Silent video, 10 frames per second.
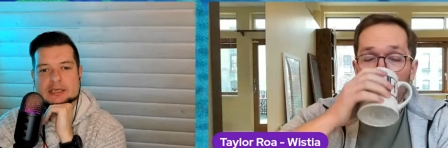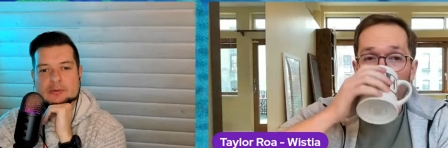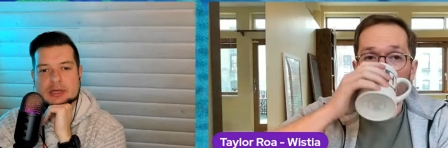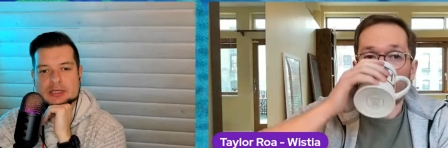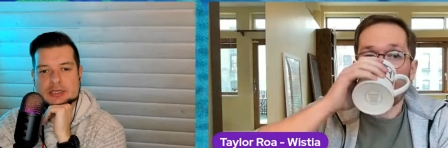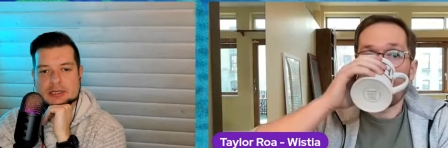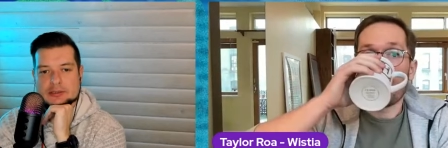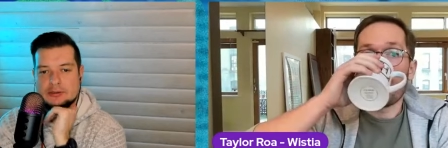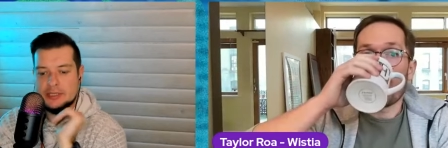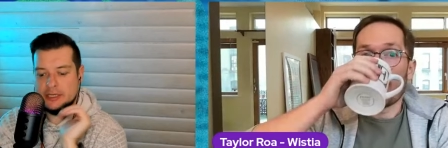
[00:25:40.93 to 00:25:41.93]
Speaker 1: question,
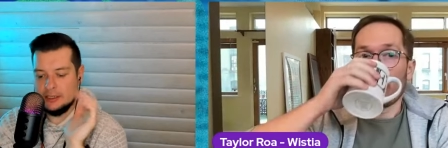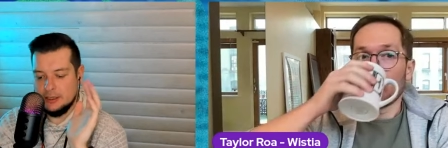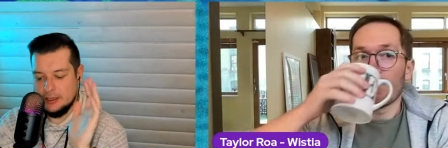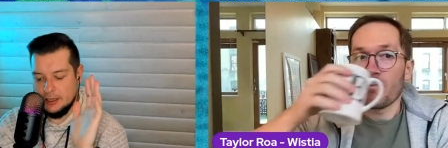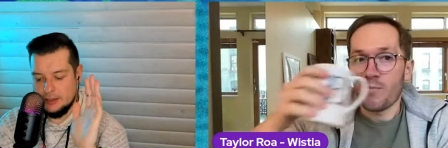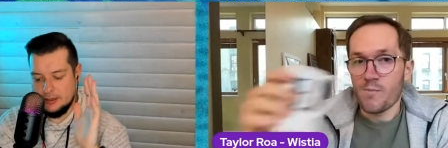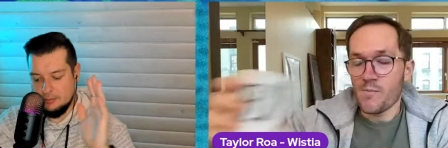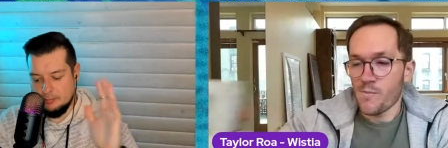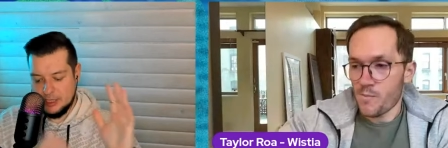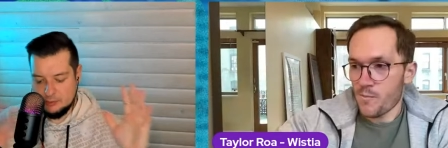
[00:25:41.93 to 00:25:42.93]
looking at the
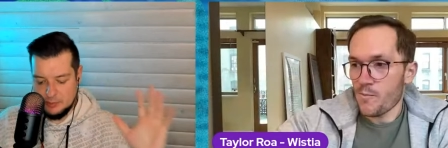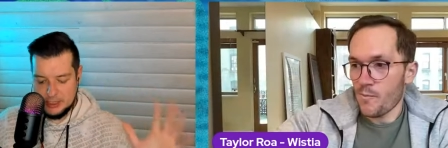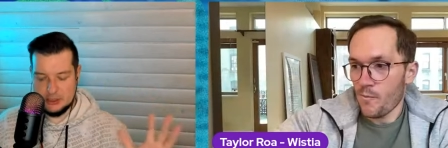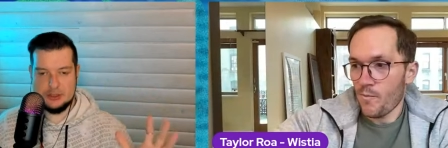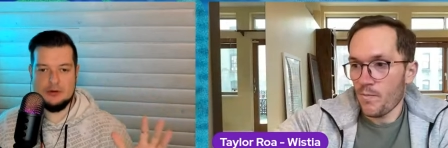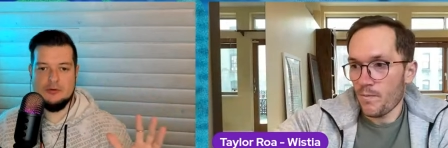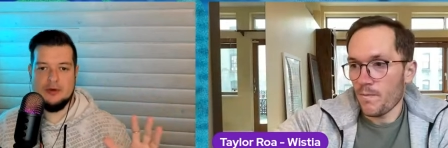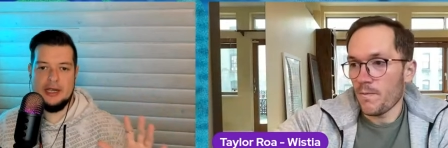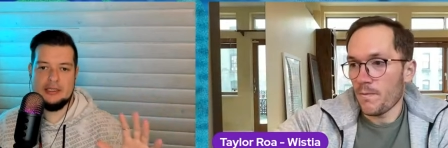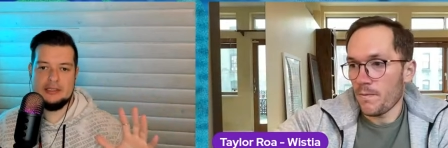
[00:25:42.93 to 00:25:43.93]
big picture,
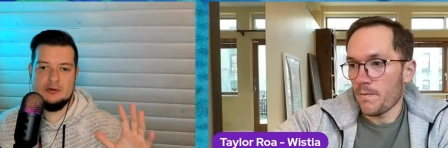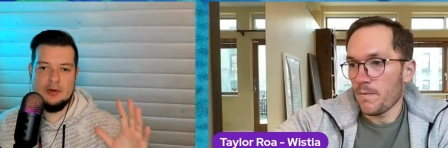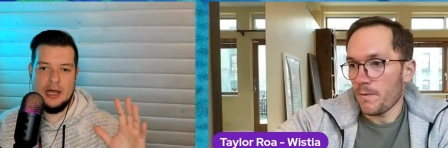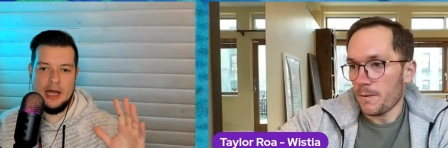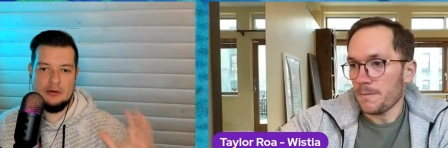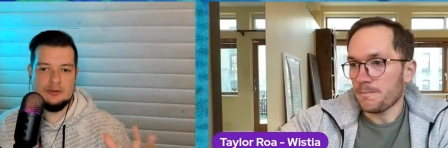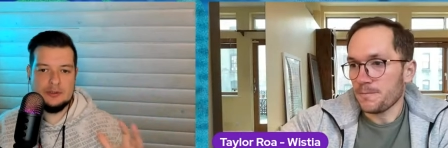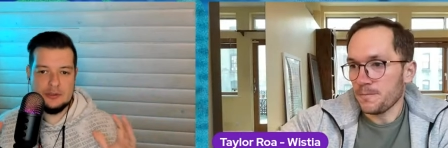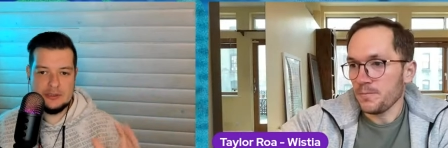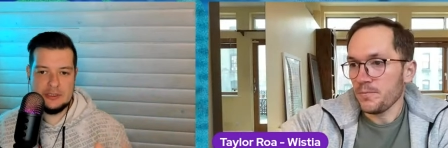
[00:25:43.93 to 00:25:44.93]
right? So how do
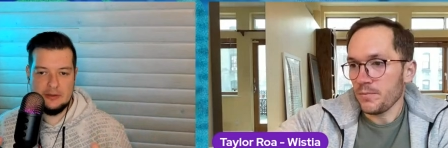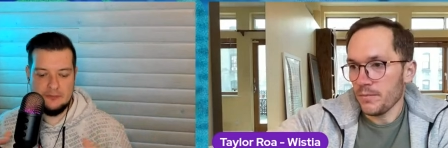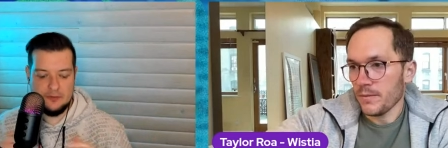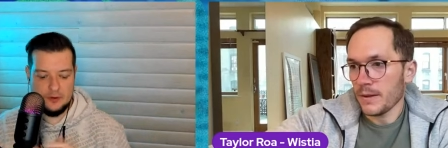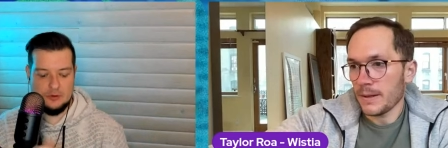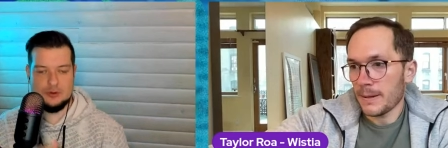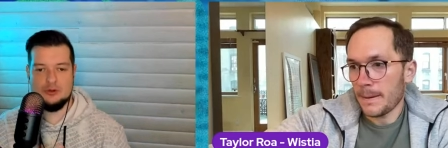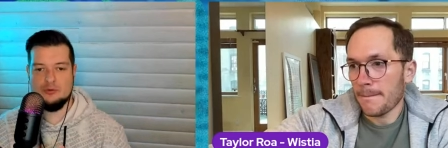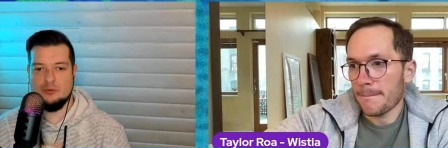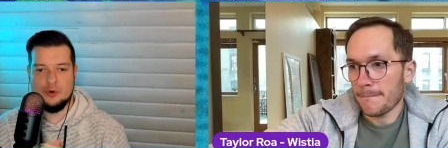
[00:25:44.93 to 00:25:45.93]
you see the future
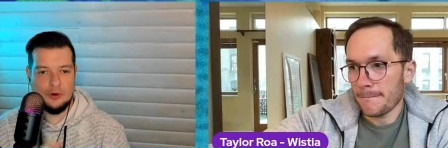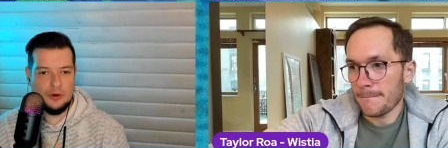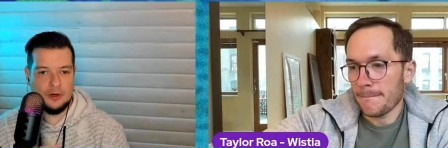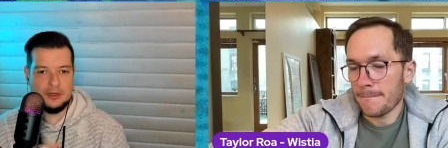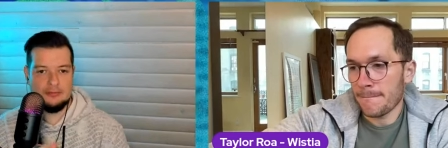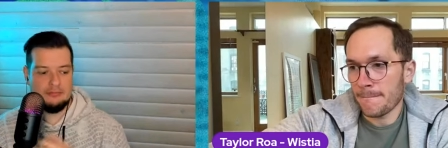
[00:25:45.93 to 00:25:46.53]
work,